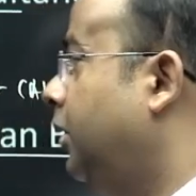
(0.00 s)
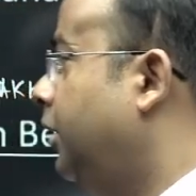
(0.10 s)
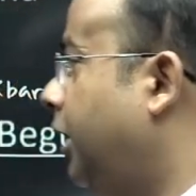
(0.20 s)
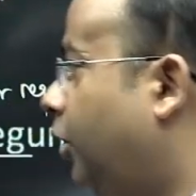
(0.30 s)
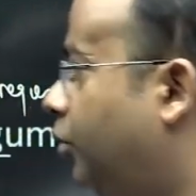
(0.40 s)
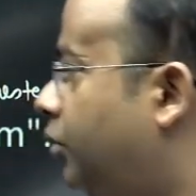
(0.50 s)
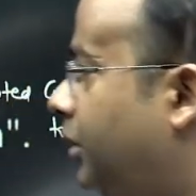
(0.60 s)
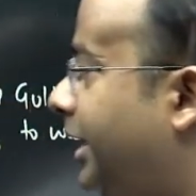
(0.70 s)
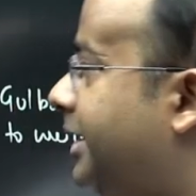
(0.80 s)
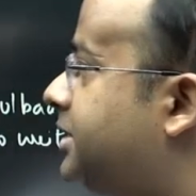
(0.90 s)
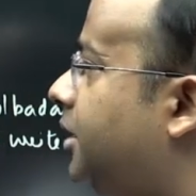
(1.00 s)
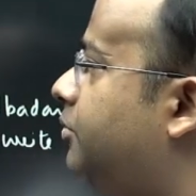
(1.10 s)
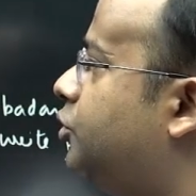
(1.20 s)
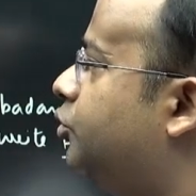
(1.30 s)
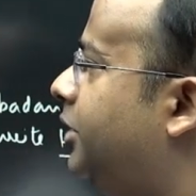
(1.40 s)
Now let's
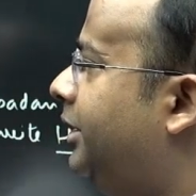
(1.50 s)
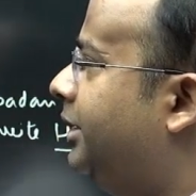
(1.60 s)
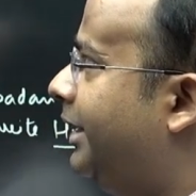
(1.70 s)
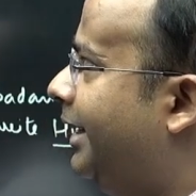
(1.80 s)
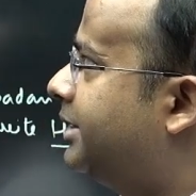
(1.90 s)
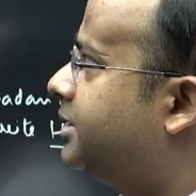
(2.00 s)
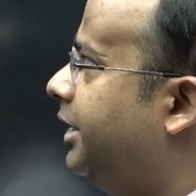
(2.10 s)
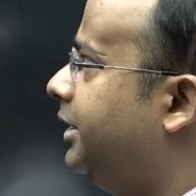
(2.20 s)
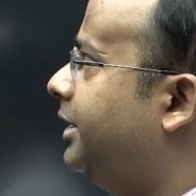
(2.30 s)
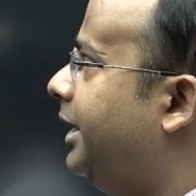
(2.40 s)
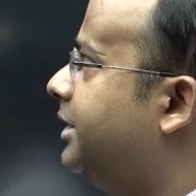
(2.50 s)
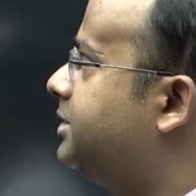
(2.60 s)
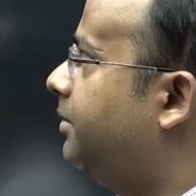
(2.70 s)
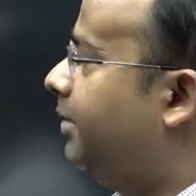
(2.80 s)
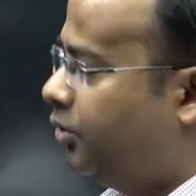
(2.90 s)
come to the next thing, that is
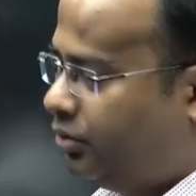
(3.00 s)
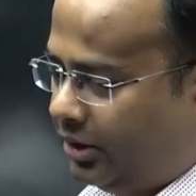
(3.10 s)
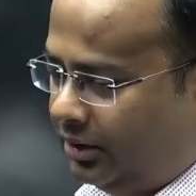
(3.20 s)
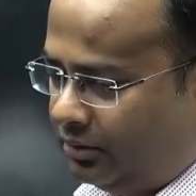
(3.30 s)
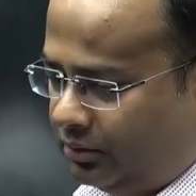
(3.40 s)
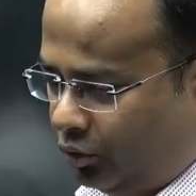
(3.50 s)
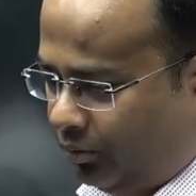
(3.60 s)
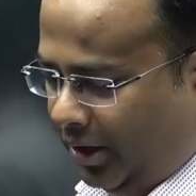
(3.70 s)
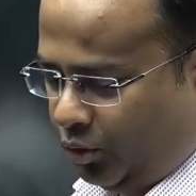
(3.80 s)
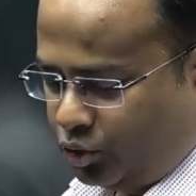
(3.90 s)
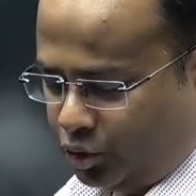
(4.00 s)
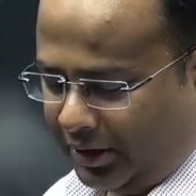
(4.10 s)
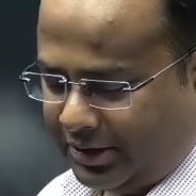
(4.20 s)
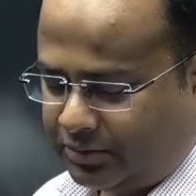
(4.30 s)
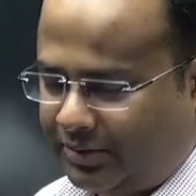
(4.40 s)
about the Humayun. So
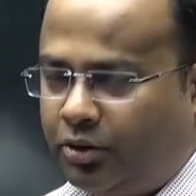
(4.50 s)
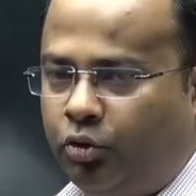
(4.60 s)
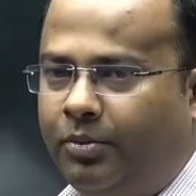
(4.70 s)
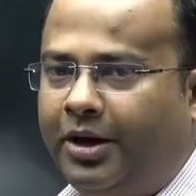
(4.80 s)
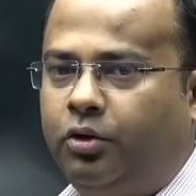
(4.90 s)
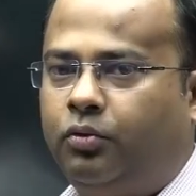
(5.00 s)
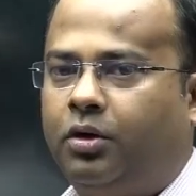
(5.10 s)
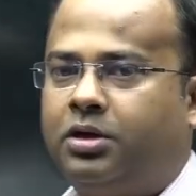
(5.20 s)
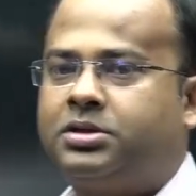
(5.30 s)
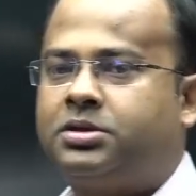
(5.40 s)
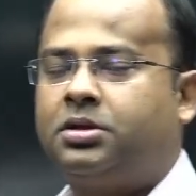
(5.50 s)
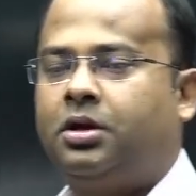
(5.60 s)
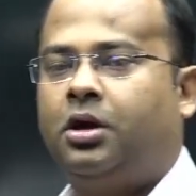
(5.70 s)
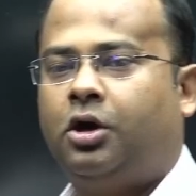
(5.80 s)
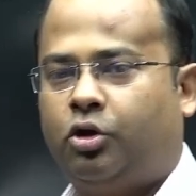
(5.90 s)
guys, when Humayun was
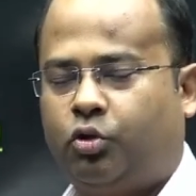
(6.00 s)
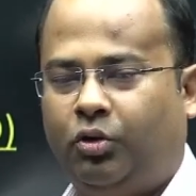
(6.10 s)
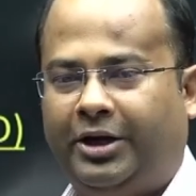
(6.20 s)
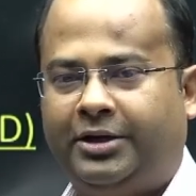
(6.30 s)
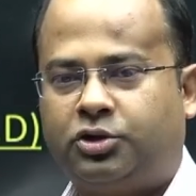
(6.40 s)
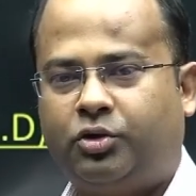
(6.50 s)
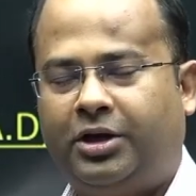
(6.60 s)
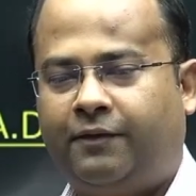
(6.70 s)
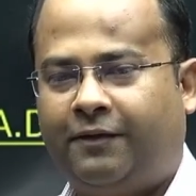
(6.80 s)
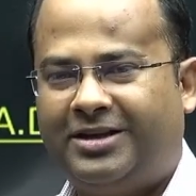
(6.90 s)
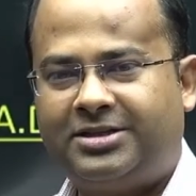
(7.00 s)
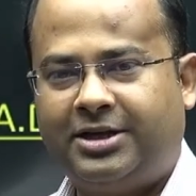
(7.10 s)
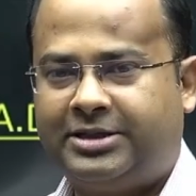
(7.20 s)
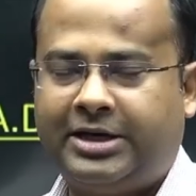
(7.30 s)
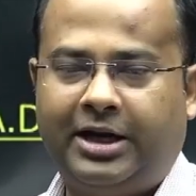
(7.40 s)
ruling, so he faced
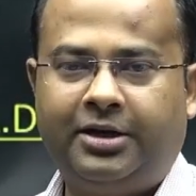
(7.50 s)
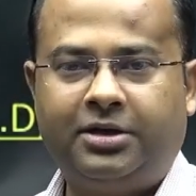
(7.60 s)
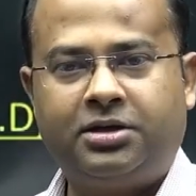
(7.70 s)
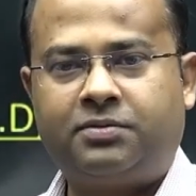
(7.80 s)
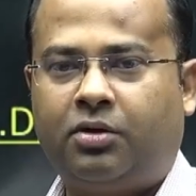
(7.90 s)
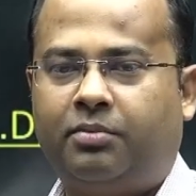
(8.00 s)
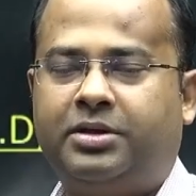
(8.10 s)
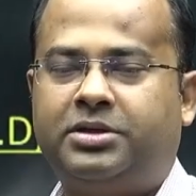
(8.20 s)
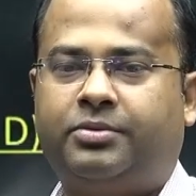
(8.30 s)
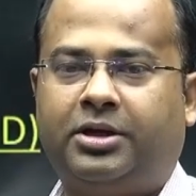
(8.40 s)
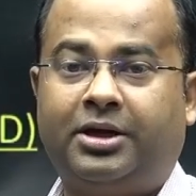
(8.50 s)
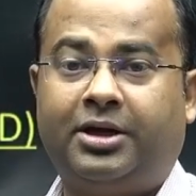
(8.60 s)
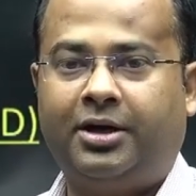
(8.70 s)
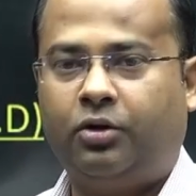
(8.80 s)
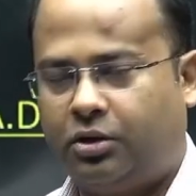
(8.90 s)
the challenges from his brother
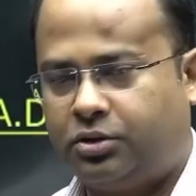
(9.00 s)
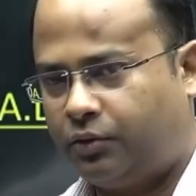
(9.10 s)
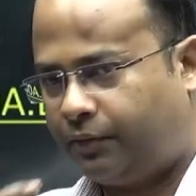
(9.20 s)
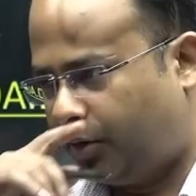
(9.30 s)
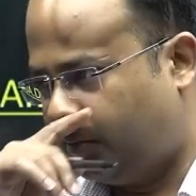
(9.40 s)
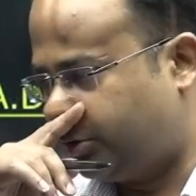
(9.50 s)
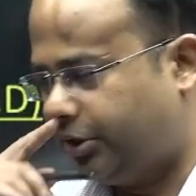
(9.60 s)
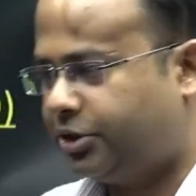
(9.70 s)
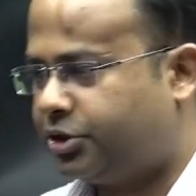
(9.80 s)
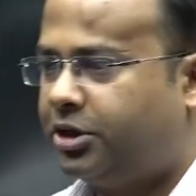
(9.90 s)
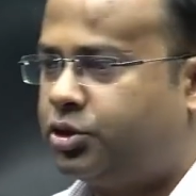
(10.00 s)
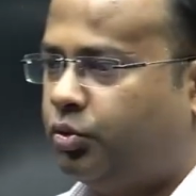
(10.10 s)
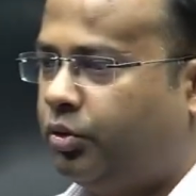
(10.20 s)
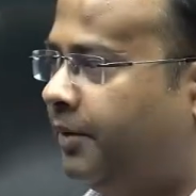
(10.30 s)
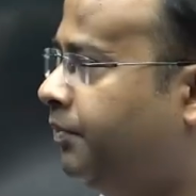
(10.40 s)
and also from Sher Shah
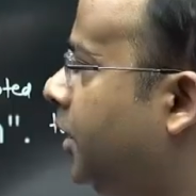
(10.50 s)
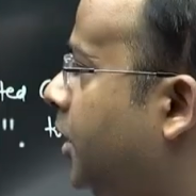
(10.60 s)
Suri.